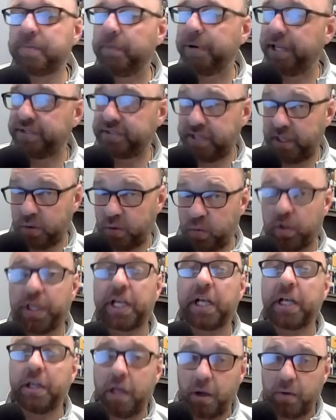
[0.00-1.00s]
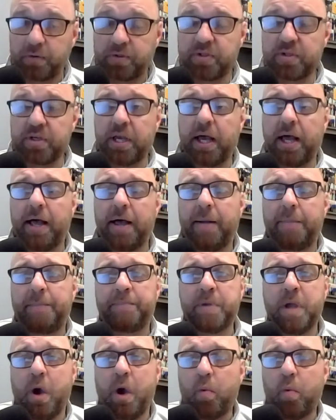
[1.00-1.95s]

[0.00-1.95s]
but it's getting really close. Um,